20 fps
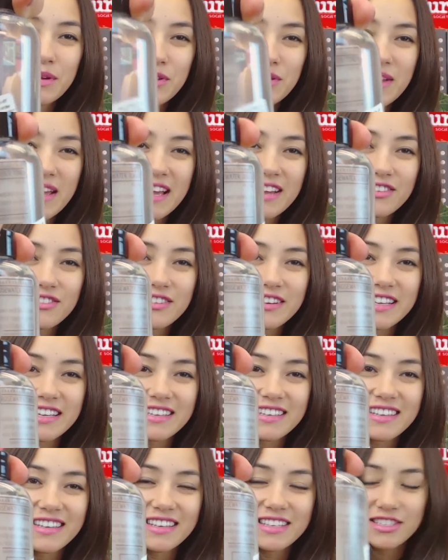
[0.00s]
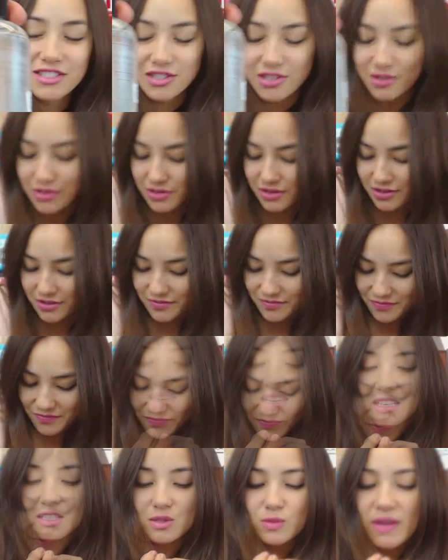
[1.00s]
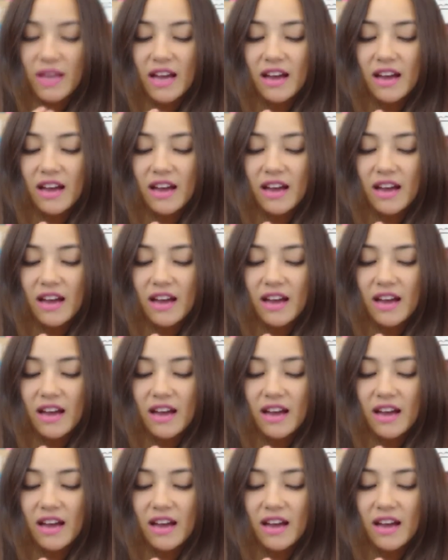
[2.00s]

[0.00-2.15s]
but you can drink it. It is toner. Next we